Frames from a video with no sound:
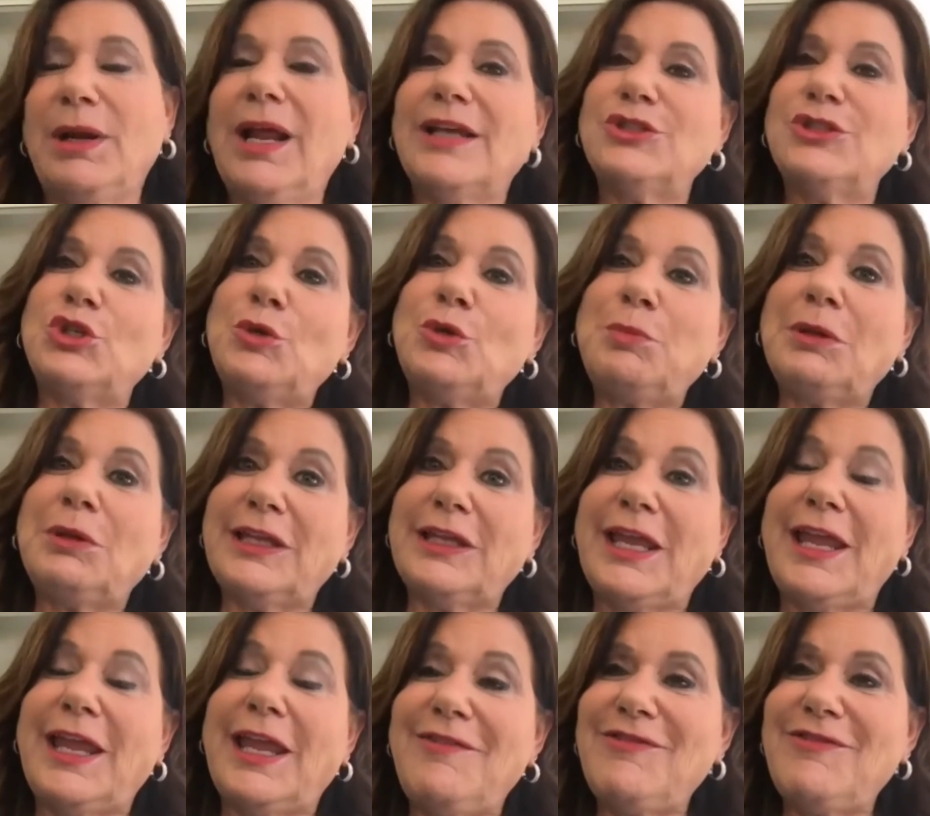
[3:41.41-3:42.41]
But I do
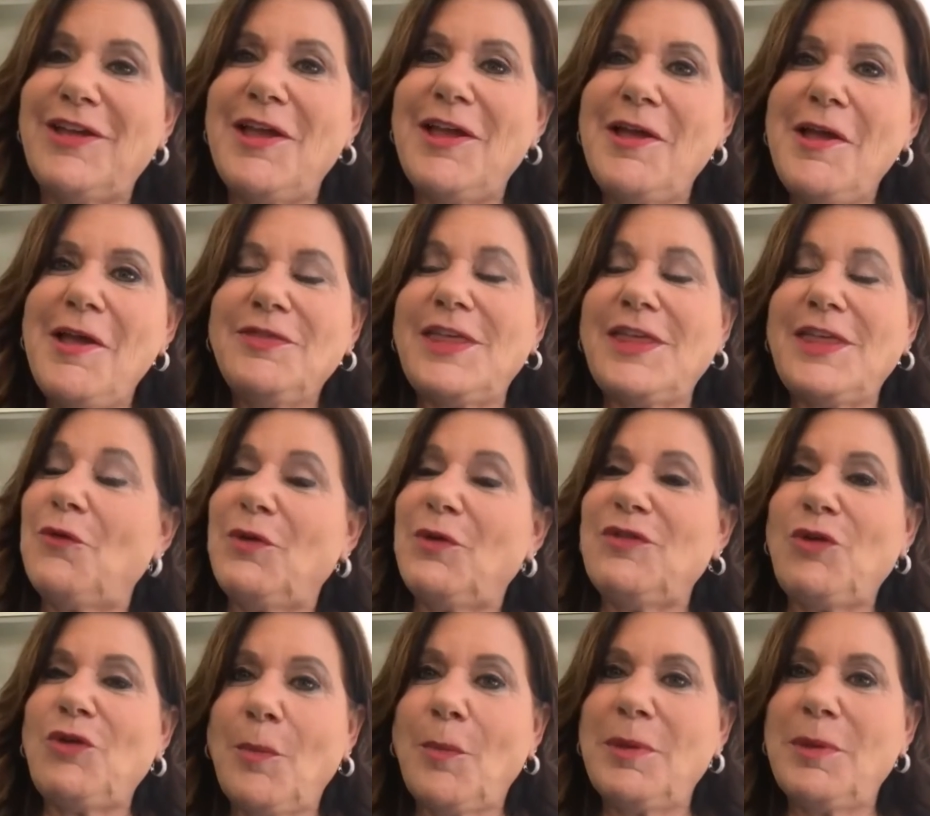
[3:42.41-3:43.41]
believe that
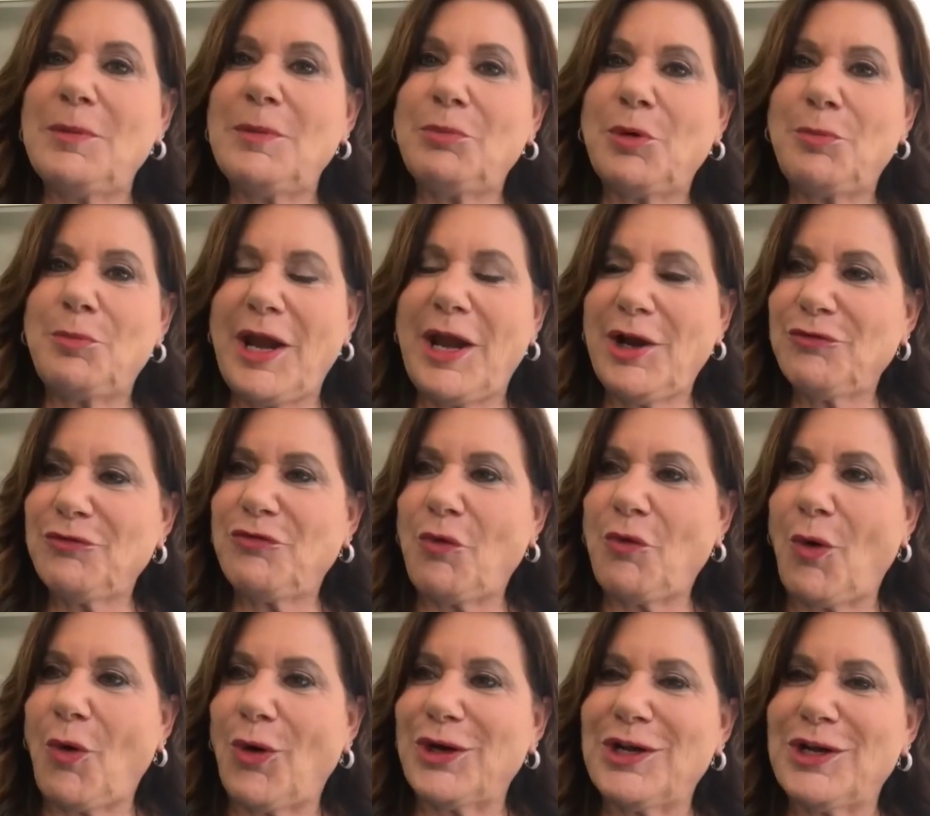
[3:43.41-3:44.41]
we've all been prepared
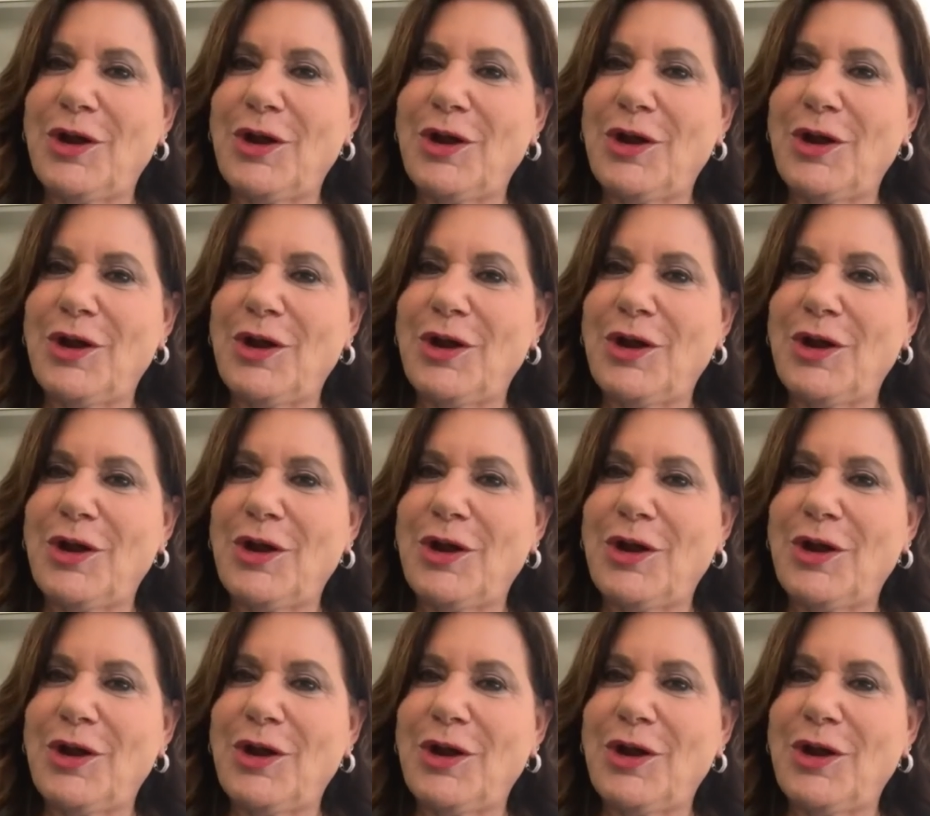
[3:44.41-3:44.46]
for.